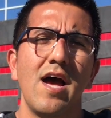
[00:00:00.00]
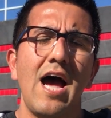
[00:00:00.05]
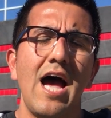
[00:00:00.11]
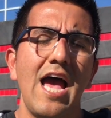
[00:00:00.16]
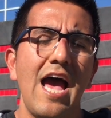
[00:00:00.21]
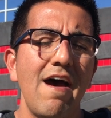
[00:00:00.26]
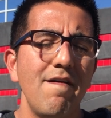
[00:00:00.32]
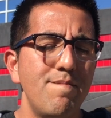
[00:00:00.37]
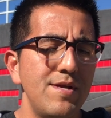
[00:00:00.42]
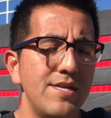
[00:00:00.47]
I
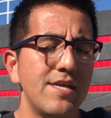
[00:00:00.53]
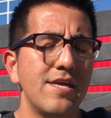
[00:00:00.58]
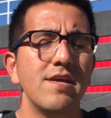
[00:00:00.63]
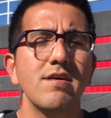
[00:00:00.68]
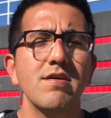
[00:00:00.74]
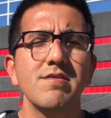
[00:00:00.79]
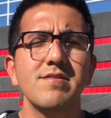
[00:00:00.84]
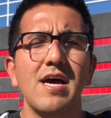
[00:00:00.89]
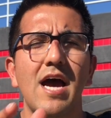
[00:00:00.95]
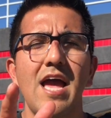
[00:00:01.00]
have been
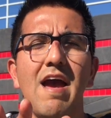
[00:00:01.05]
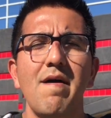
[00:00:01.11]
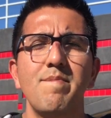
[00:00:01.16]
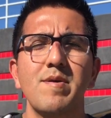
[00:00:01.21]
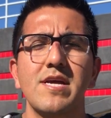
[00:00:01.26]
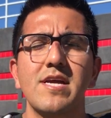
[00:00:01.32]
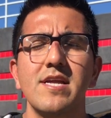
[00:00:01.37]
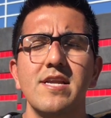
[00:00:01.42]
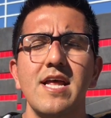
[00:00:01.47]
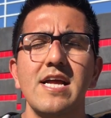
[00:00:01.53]
healed. I have
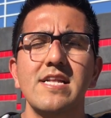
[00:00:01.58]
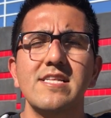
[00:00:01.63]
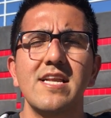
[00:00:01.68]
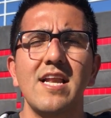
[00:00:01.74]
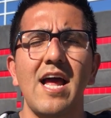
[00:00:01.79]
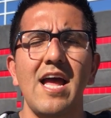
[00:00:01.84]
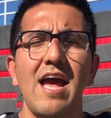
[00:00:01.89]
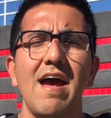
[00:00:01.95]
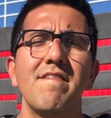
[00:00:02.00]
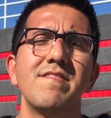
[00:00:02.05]
been
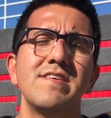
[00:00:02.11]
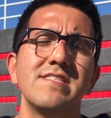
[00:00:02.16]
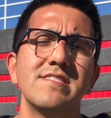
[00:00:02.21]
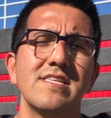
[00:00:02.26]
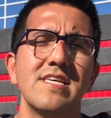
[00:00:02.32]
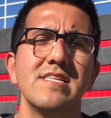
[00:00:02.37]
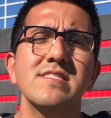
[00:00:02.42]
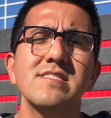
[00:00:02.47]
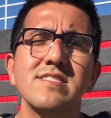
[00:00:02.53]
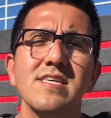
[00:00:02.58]
connected. I have
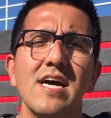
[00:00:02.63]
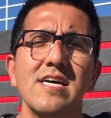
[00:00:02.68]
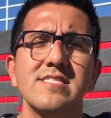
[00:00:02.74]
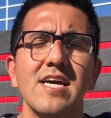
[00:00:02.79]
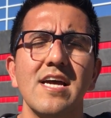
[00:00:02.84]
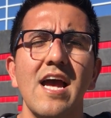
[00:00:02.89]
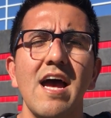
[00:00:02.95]
these insights.